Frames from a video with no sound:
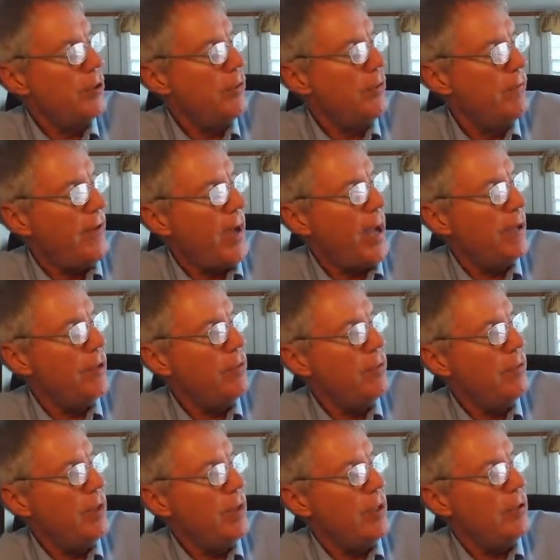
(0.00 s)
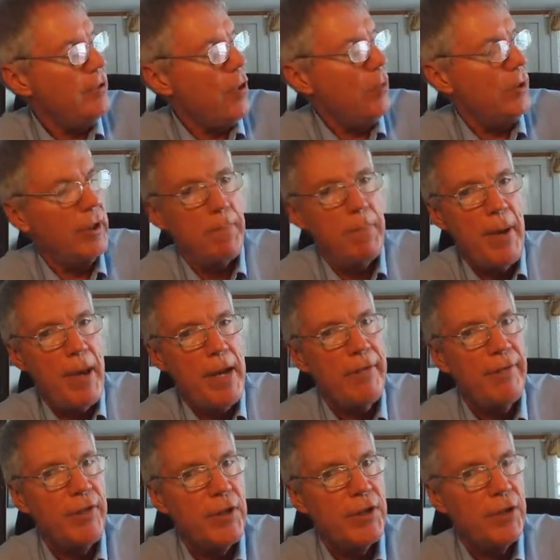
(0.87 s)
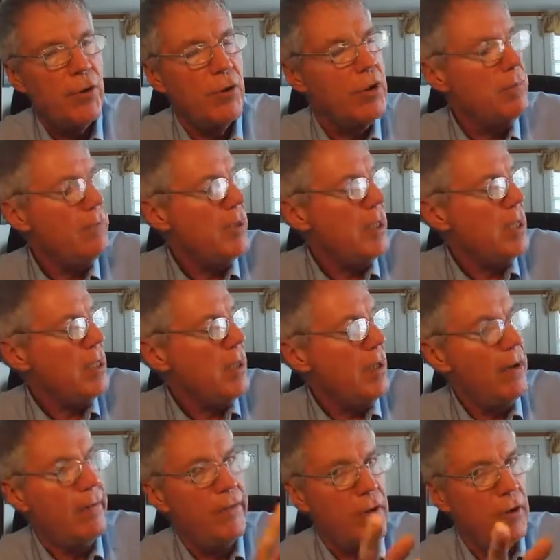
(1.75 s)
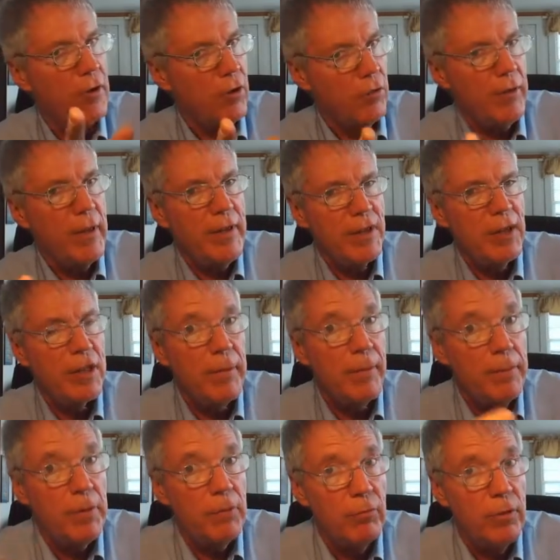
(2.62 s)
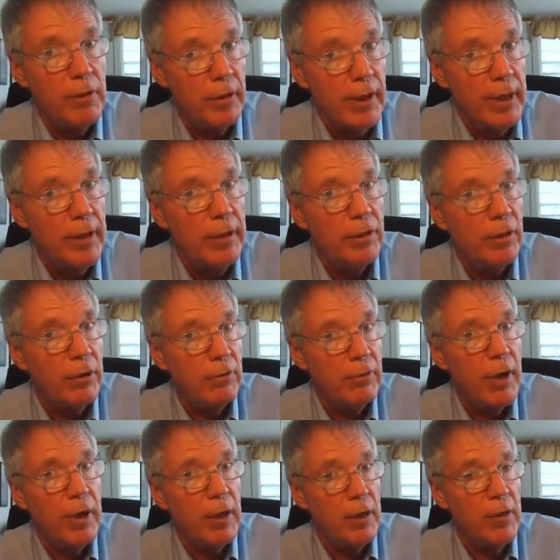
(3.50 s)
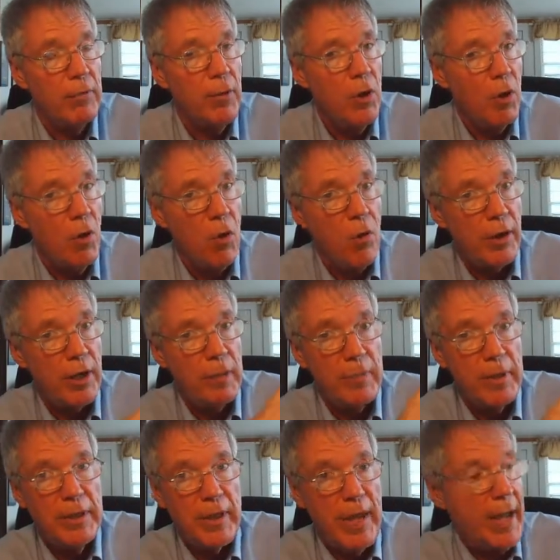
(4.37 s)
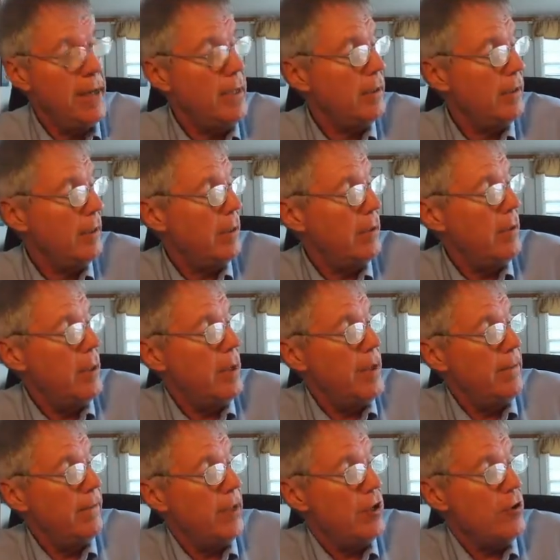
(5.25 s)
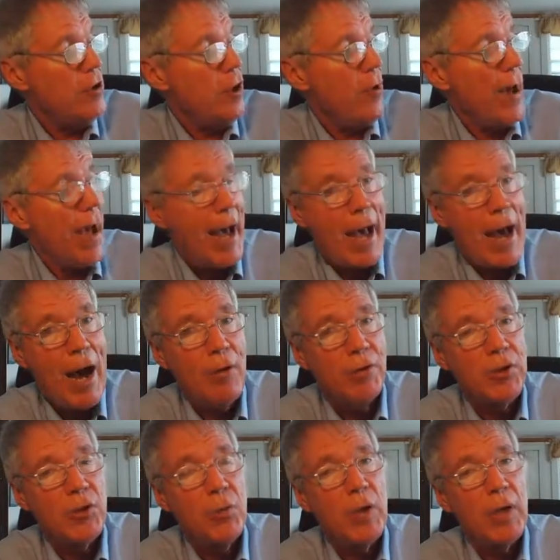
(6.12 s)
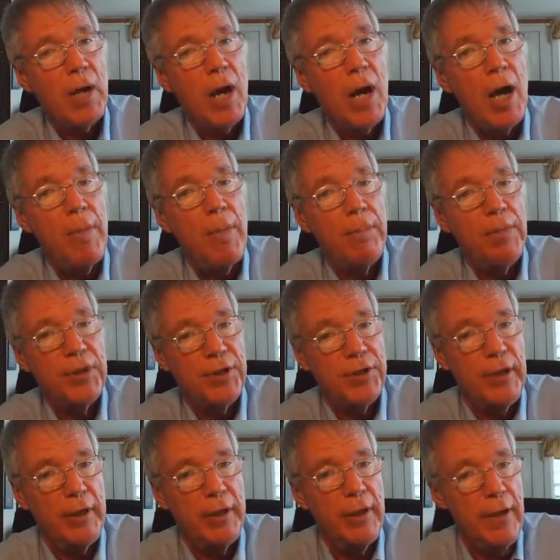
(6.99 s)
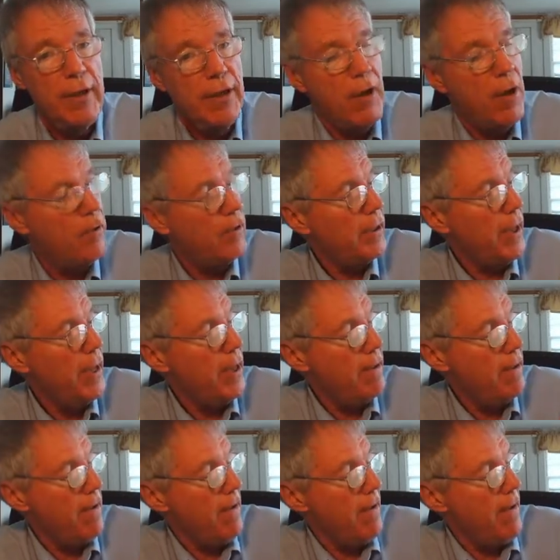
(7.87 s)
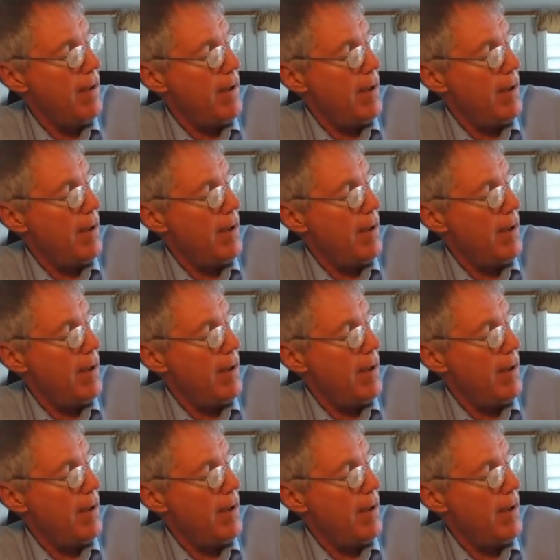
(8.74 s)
what you value, that you know what the benefit is going to be of your. This is relating to curriculum, or it can be to anything, that you know how to accomplish it. Okay,